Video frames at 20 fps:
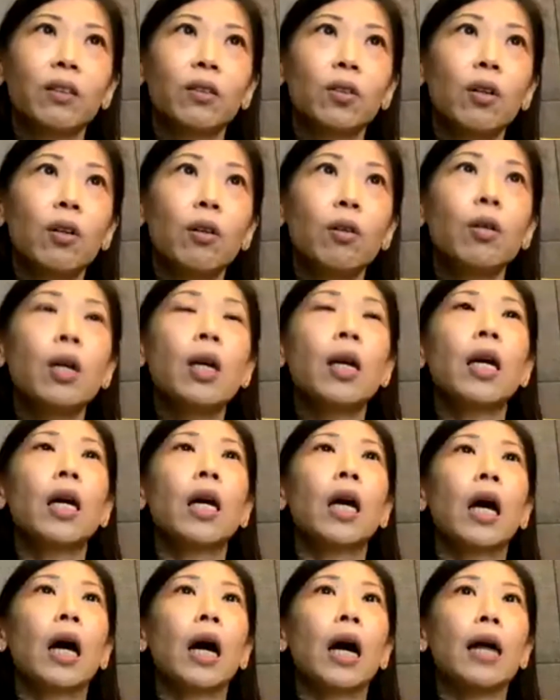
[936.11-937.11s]
So
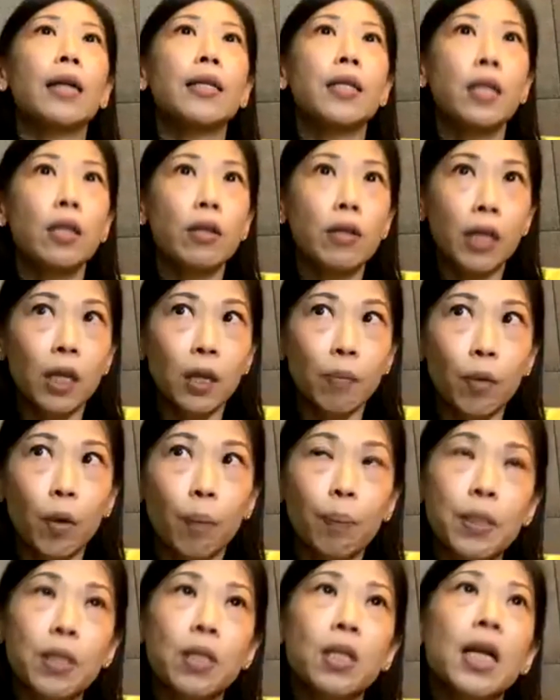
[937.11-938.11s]
still keep your
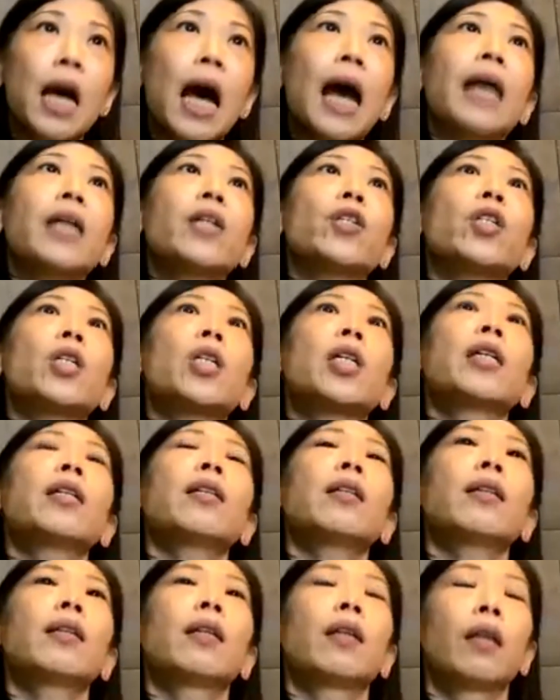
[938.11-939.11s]
personal
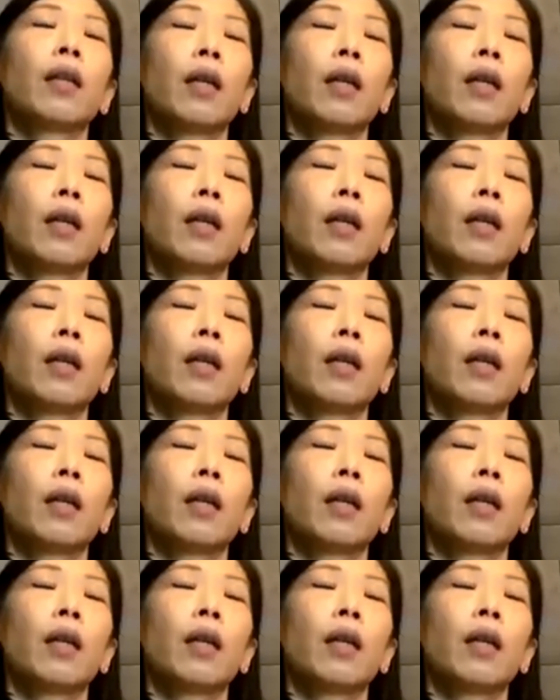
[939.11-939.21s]
hygiene,